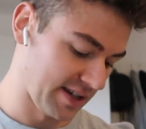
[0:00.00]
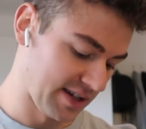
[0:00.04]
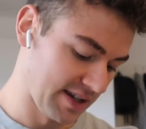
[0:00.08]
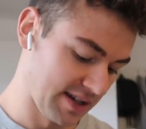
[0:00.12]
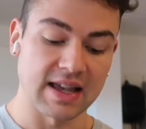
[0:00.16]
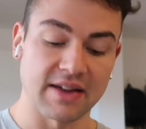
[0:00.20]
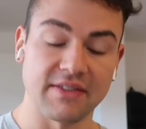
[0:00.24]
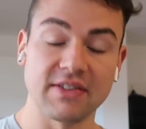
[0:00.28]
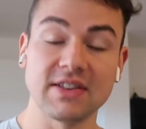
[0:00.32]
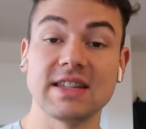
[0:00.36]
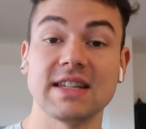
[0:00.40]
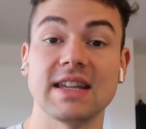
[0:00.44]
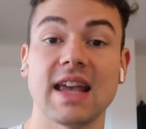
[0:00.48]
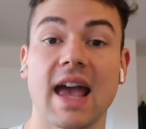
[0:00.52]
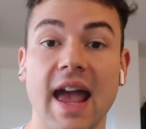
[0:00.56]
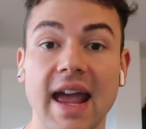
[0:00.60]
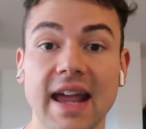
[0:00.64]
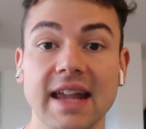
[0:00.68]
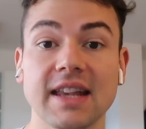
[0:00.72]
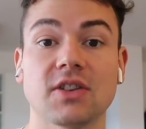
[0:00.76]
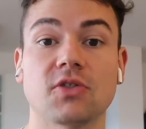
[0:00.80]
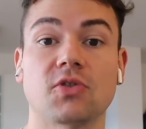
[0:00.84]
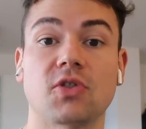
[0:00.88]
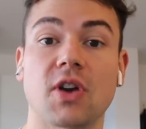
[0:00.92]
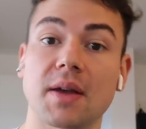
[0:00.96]

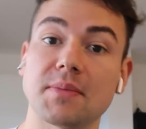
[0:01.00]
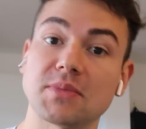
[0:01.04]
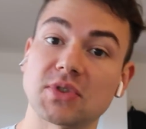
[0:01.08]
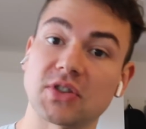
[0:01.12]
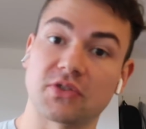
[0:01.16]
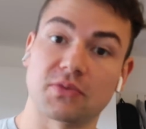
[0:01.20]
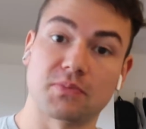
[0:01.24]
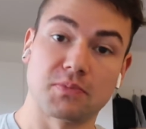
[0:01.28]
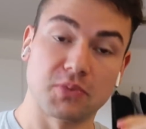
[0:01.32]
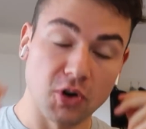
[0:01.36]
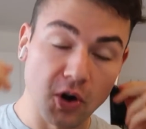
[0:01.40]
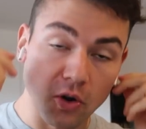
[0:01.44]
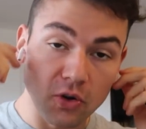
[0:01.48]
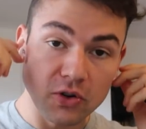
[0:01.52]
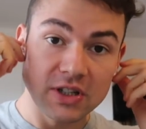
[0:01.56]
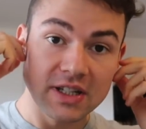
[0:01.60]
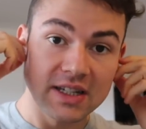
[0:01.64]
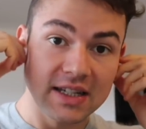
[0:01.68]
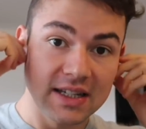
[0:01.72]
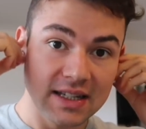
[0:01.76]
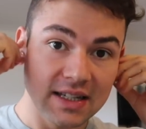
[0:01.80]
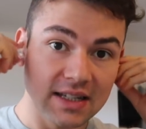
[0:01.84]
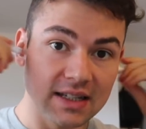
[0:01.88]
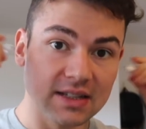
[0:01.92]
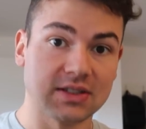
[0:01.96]
78 grams of
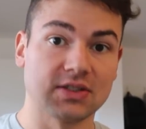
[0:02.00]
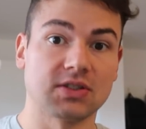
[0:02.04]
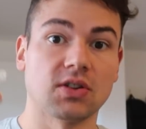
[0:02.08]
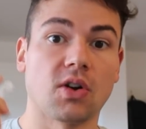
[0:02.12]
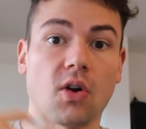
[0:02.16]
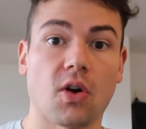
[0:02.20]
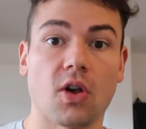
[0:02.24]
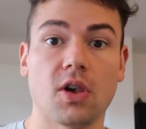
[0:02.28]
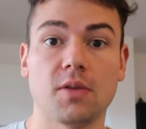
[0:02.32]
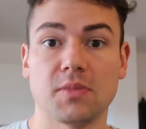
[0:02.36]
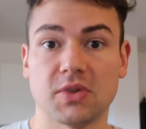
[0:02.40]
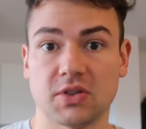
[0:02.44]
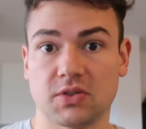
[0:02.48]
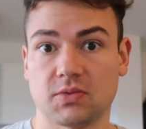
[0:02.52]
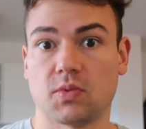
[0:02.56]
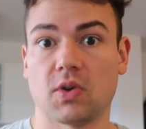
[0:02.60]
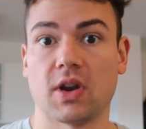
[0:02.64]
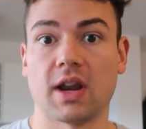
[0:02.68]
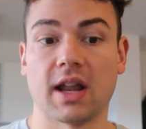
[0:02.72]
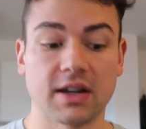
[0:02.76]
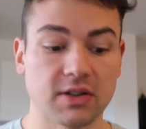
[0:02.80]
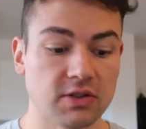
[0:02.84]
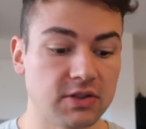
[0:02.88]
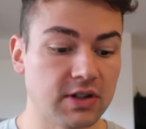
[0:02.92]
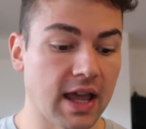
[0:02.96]
protein, so almost
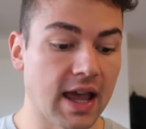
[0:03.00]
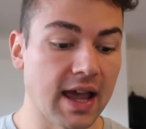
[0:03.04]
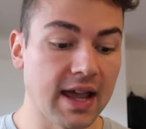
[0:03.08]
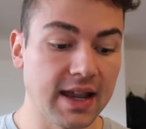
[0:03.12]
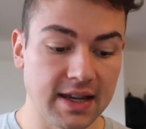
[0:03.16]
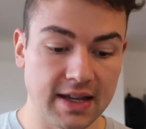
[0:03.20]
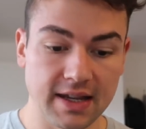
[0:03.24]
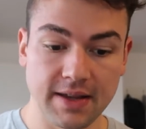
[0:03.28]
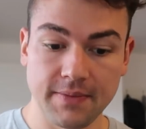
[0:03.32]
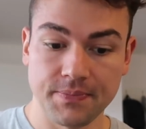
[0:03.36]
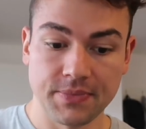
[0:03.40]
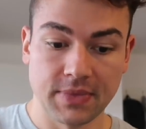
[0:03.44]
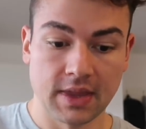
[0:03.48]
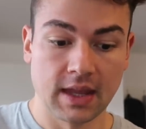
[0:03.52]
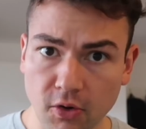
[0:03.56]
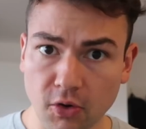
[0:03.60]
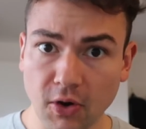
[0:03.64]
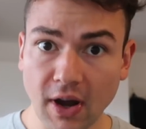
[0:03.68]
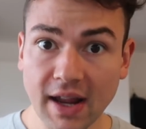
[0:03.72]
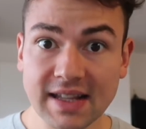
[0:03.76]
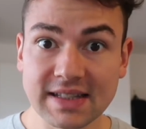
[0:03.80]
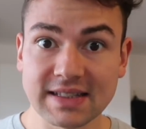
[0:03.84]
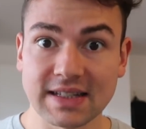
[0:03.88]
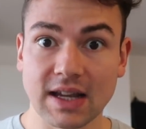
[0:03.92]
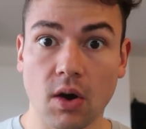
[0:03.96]
180.
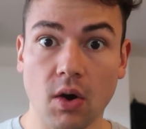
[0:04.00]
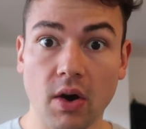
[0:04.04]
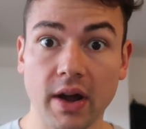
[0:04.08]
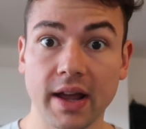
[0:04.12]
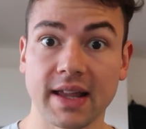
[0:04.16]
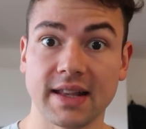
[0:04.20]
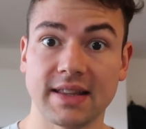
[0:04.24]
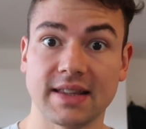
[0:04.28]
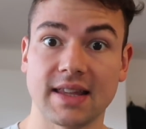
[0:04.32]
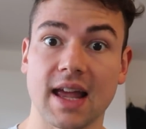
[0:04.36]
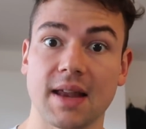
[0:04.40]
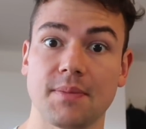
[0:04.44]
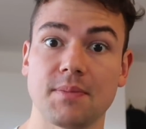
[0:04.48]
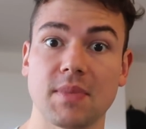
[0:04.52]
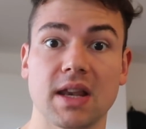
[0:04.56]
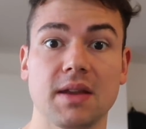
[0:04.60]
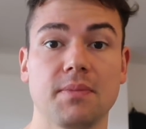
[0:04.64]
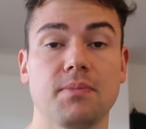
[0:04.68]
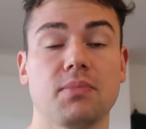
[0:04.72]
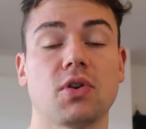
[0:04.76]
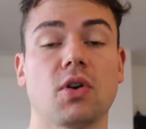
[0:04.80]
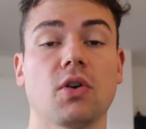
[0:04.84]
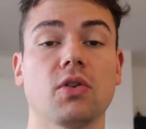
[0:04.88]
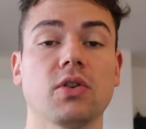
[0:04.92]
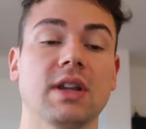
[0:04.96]
Crazy how I had that
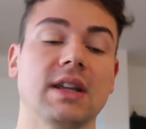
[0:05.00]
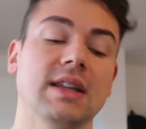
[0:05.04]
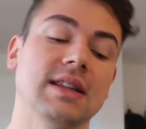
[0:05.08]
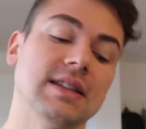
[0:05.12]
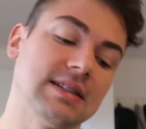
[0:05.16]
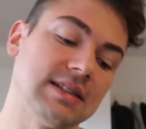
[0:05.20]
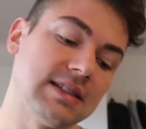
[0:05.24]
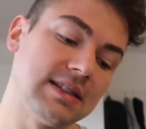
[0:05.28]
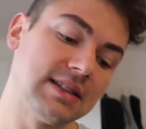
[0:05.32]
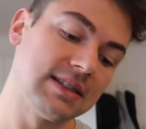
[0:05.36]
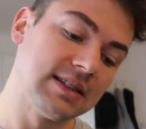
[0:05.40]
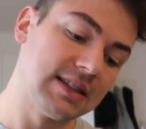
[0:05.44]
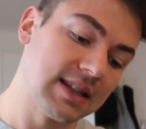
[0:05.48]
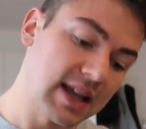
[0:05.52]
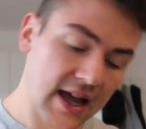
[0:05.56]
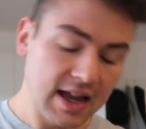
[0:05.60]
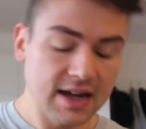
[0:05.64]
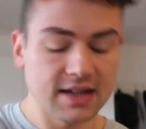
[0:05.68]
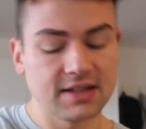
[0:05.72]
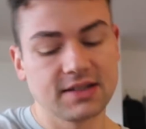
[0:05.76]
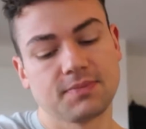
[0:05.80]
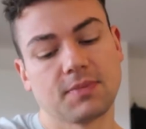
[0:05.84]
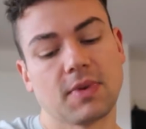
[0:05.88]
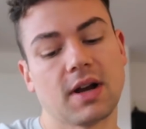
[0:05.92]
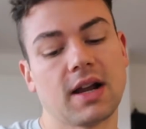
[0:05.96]
many proteins. That
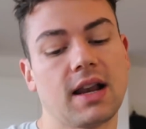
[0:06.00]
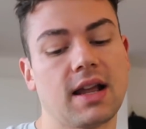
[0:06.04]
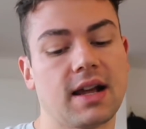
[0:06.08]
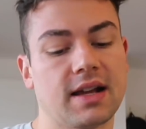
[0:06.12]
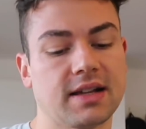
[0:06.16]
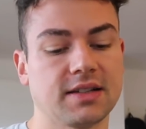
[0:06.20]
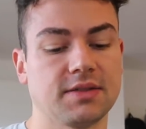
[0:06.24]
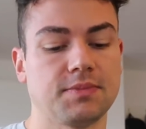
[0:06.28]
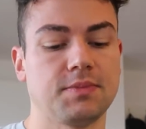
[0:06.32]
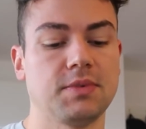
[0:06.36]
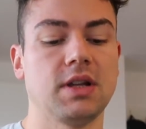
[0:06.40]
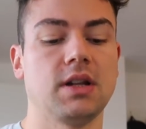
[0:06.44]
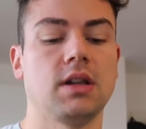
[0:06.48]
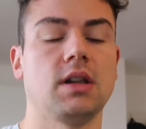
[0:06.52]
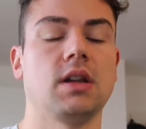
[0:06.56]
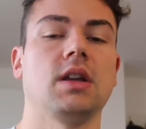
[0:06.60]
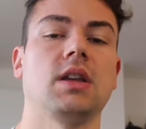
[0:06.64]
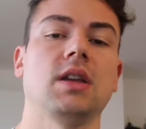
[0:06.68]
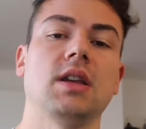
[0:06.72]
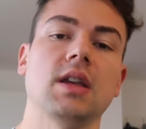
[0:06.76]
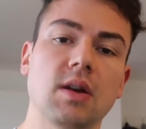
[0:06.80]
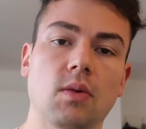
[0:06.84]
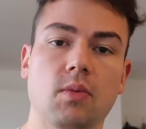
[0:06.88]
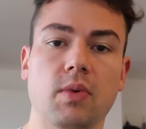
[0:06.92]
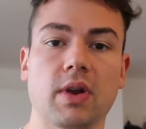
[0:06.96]
is my last meal.
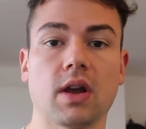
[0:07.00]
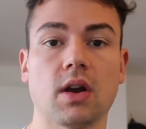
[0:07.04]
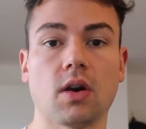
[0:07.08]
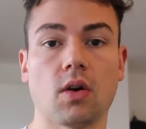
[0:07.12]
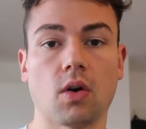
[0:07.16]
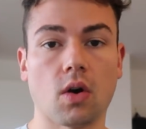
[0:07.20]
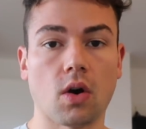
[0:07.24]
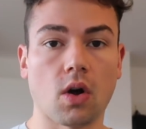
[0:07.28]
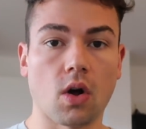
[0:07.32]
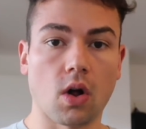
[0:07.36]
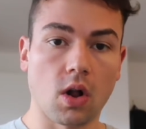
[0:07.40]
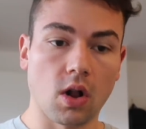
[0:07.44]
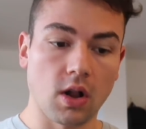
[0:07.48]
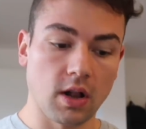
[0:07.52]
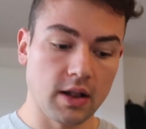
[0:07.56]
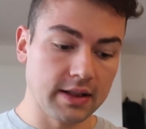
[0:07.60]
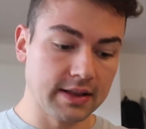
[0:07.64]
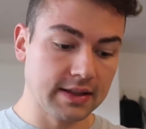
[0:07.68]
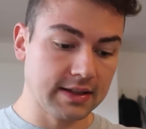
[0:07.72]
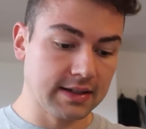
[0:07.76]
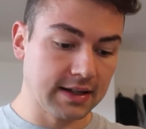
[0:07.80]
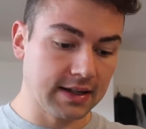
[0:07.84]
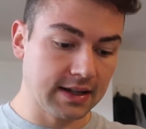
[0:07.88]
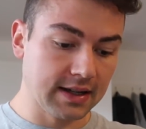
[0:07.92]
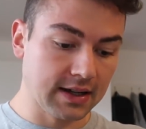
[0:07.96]
Here we go,
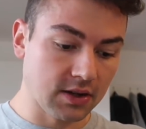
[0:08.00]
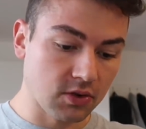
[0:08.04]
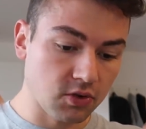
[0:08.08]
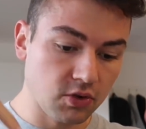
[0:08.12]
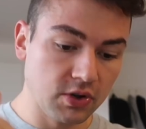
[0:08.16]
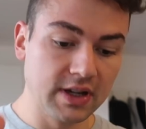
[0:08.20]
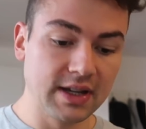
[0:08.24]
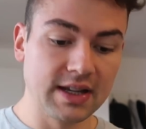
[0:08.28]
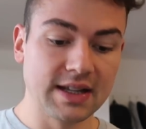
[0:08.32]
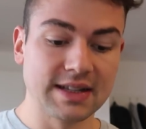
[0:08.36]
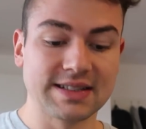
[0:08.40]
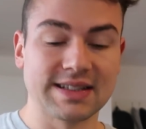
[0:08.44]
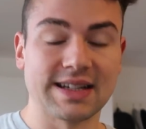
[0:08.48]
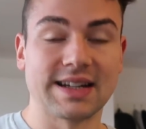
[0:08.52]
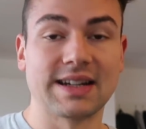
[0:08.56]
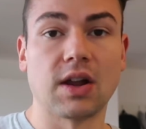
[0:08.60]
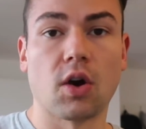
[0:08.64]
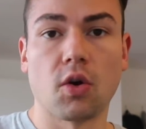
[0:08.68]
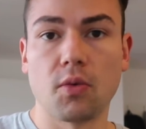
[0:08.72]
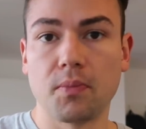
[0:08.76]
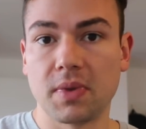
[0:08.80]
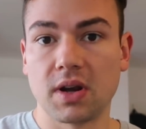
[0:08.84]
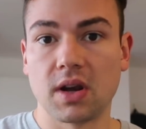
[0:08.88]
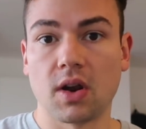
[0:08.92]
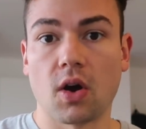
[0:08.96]
all the ingredients are
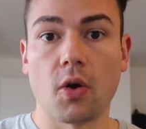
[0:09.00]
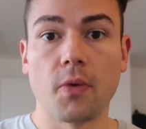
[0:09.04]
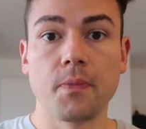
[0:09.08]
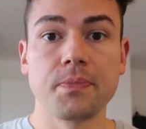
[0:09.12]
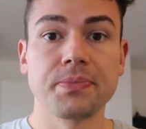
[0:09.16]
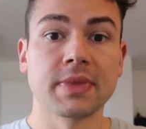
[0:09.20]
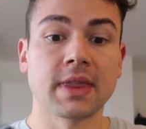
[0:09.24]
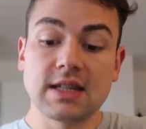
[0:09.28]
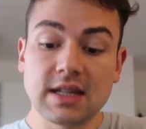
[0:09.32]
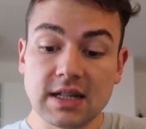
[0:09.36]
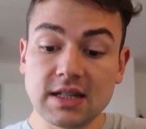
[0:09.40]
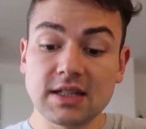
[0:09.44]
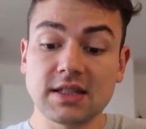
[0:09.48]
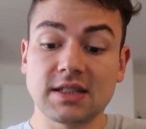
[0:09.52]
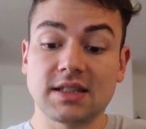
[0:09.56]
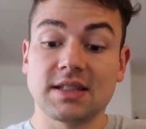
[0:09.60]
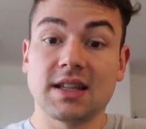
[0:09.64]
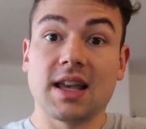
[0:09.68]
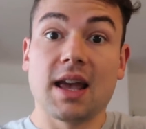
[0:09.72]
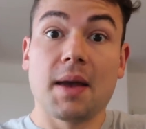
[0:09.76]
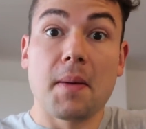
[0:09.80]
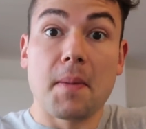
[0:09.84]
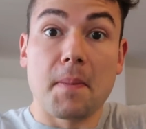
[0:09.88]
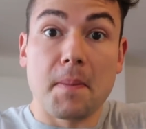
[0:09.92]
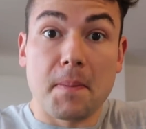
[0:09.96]
down below.
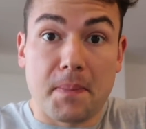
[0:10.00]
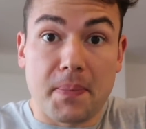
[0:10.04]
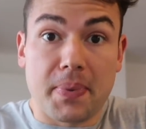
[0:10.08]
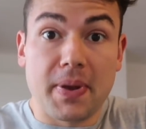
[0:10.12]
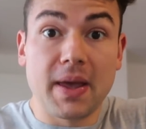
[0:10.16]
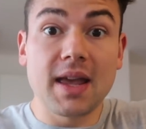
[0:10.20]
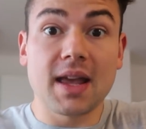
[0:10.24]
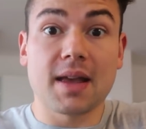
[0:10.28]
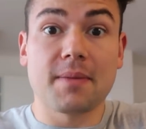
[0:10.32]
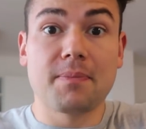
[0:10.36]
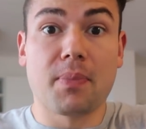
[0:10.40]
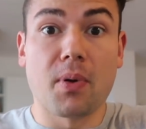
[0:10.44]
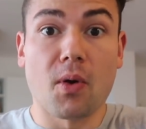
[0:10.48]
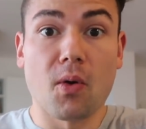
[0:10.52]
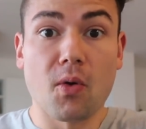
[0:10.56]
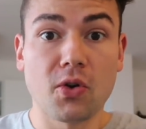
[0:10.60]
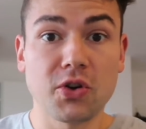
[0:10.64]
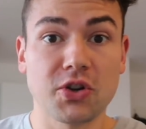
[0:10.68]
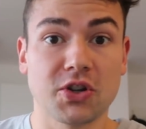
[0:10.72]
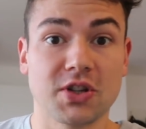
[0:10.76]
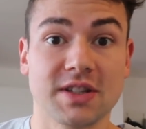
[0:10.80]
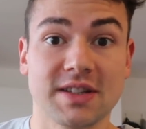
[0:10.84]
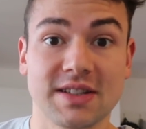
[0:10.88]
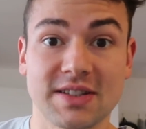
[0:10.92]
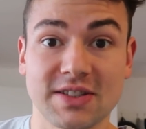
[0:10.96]
This big
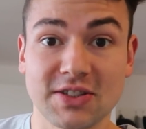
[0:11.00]
portion,